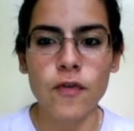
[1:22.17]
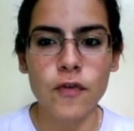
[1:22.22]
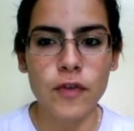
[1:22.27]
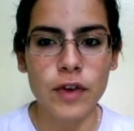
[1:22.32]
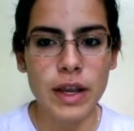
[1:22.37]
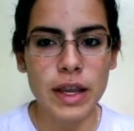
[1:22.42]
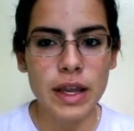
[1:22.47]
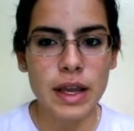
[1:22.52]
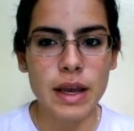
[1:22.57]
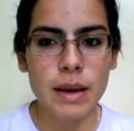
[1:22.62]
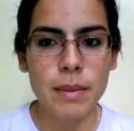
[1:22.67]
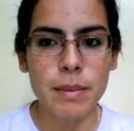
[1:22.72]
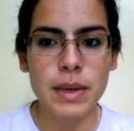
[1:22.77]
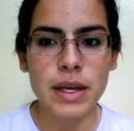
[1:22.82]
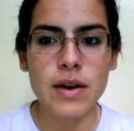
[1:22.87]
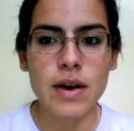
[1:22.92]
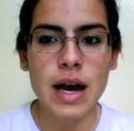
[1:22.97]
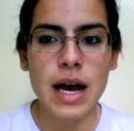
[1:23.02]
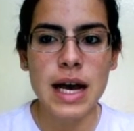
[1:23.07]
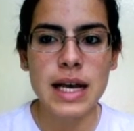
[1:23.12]
free
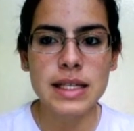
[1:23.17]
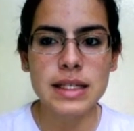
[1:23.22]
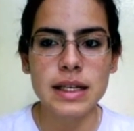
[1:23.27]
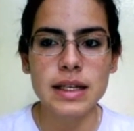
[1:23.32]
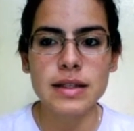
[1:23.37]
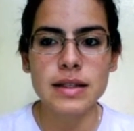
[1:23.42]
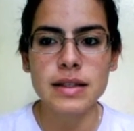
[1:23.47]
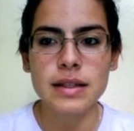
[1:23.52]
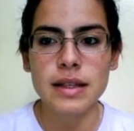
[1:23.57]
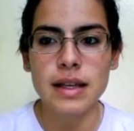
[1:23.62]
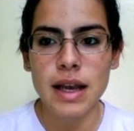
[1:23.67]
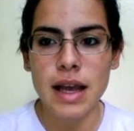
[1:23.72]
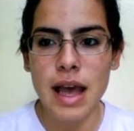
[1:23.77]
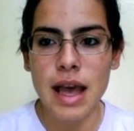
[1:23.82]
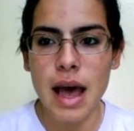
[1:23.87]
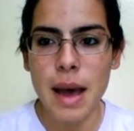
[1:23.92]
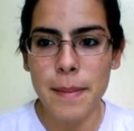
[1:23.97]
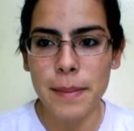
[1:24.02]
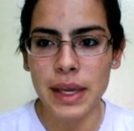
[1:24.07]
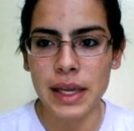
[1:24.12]
amino acids,
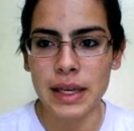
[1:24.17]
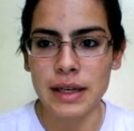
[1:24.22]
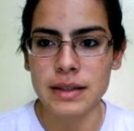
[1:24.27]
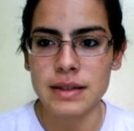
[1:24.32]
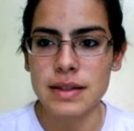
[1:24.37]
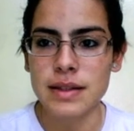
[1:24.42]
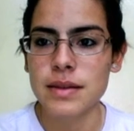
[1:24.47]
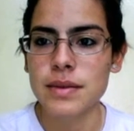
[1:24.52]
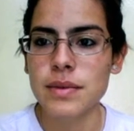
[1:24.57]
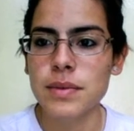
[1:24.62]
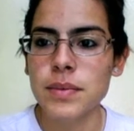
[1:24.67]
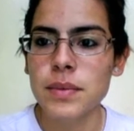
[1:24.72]
aminos.